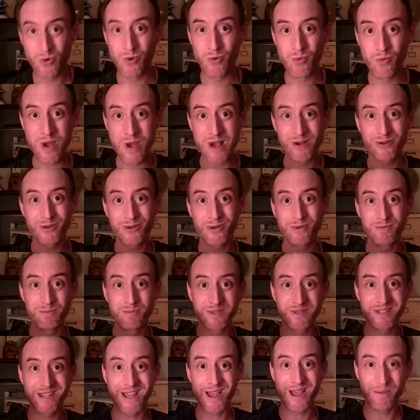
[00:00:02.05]
Welcome
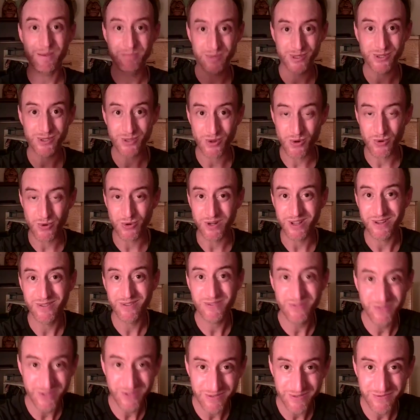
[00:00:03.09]
to episode
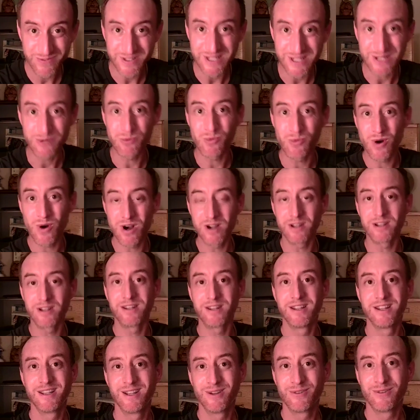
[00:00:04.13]
51.
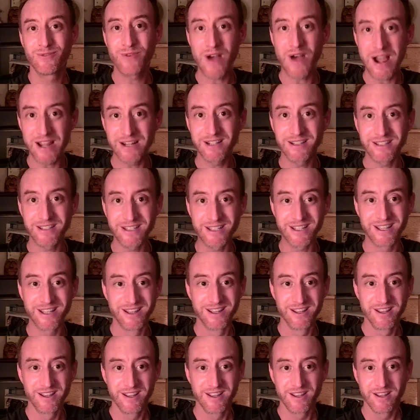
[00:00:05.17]
Finally.
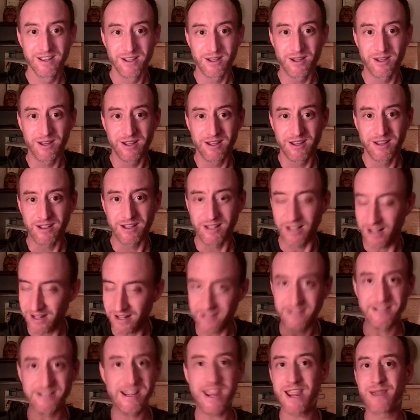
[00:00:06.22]
And
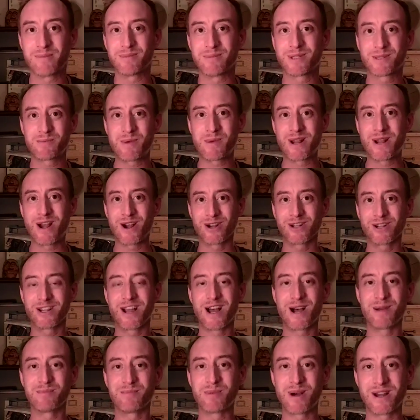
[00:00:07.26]
damn, it's been hard to
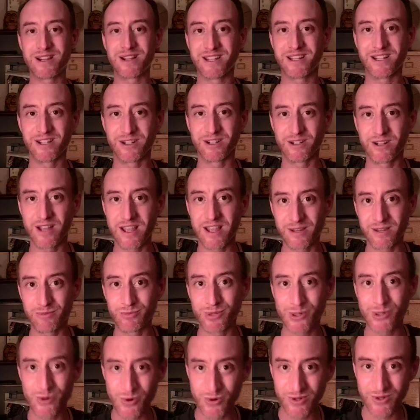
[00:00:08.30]
hop on here and
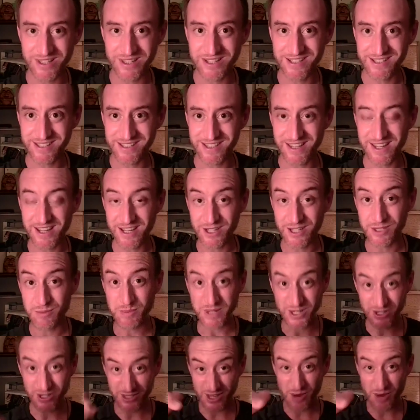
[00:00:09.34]
record these things
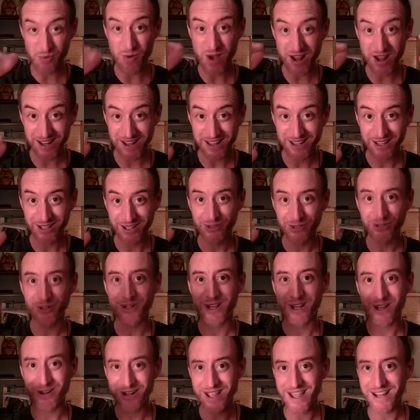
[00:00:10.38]
because I want to learn
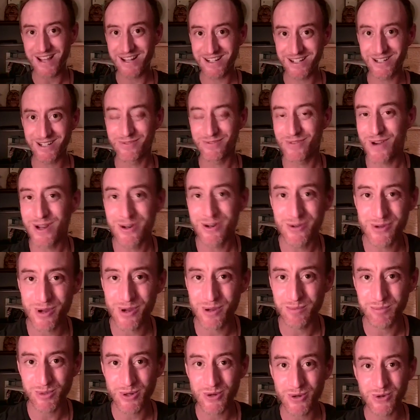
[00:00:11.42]
how to edit in Final Cut
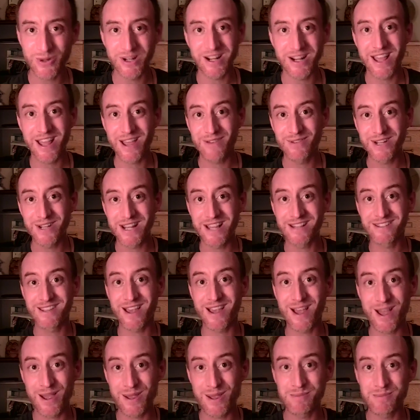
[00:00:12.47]
Pro and I haven't had
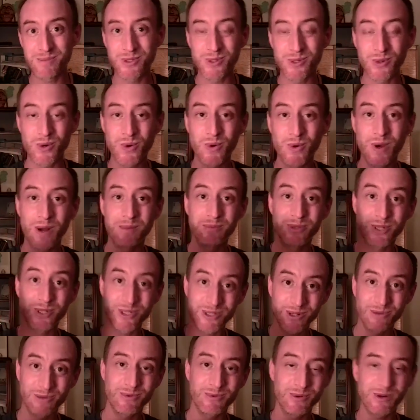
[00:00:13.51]
time. So I'm just
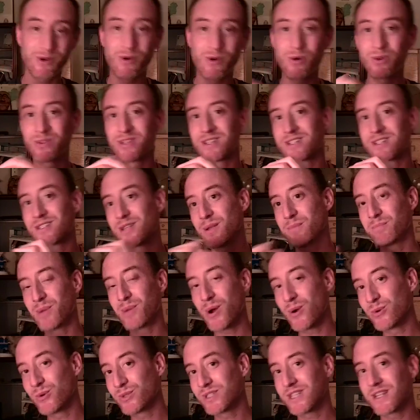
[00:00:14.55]
going to record this and
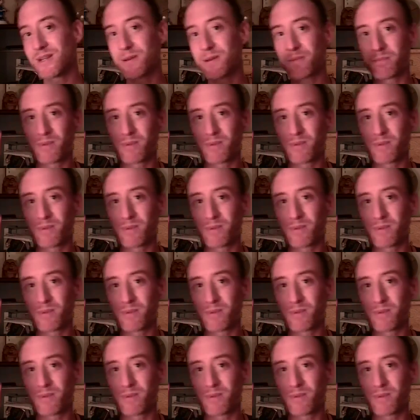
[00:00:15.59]
post it.